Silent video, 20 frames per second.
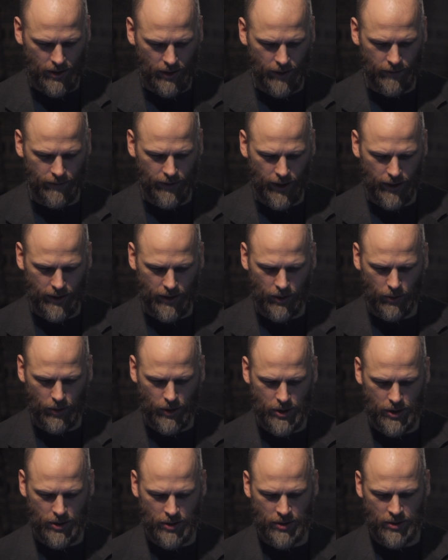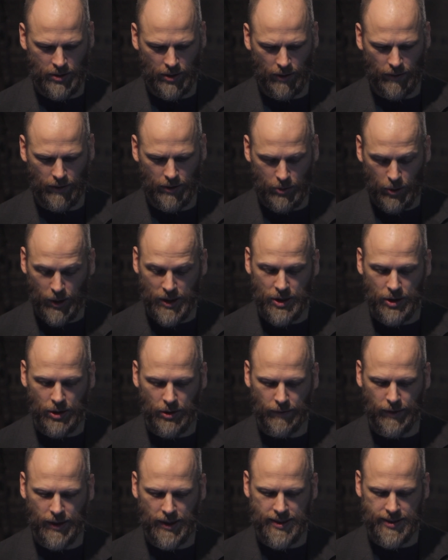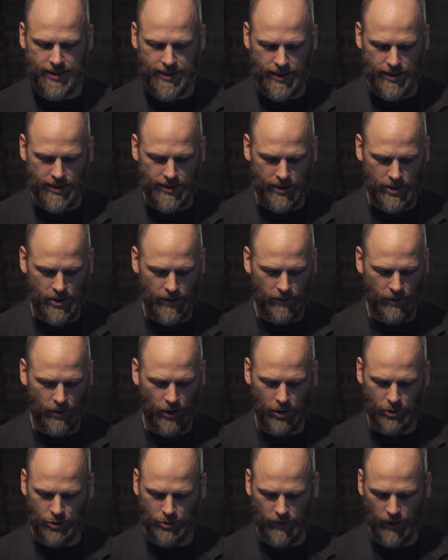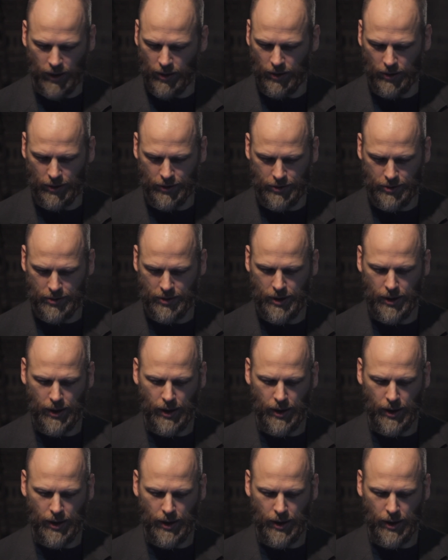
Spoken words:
are in fact a question of the existence of culture and art.